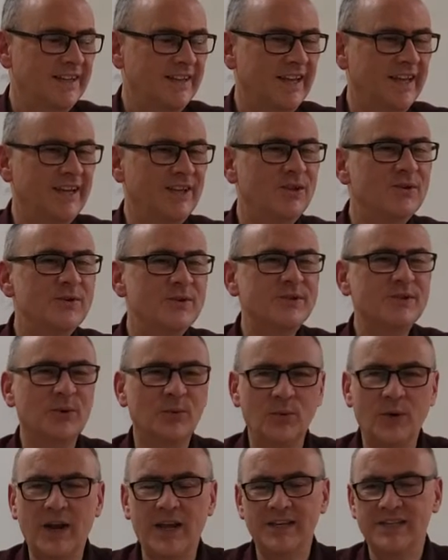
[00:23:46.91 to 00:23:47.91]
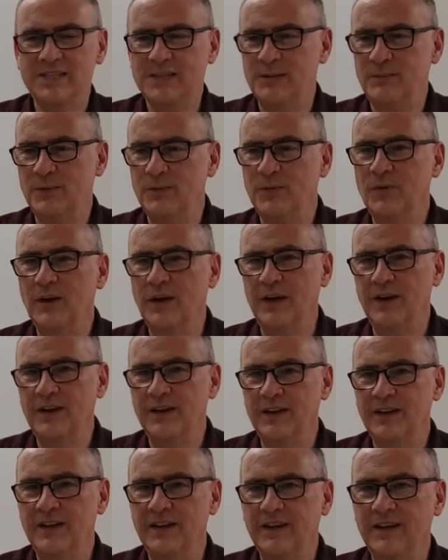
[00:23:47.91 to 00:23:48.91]
That there is a race to be run.
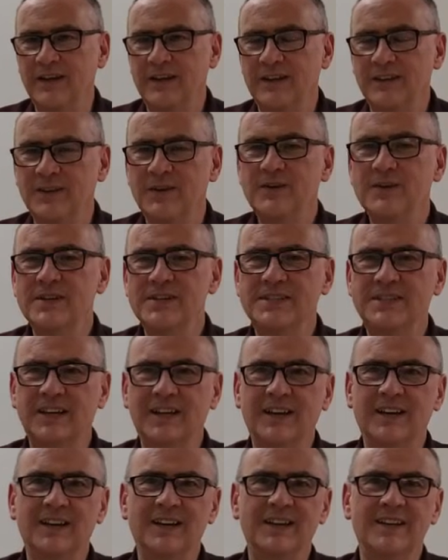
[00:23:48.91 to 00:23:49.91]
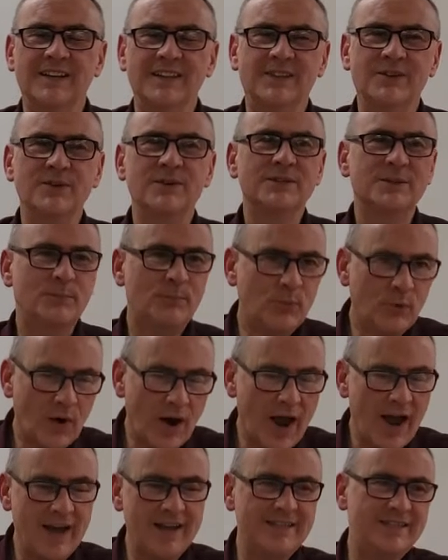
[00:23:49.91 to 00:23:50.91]
There is a, there is a
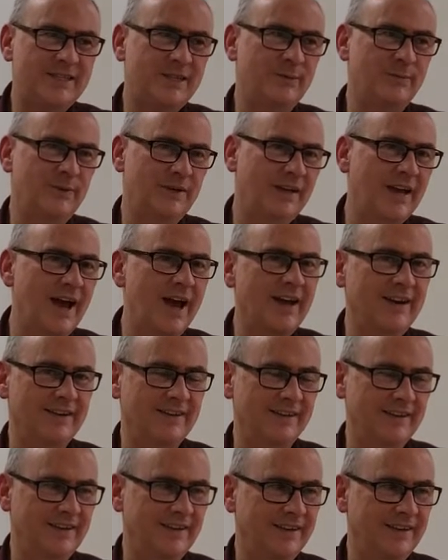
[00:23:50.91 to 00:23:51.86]
prize to be got.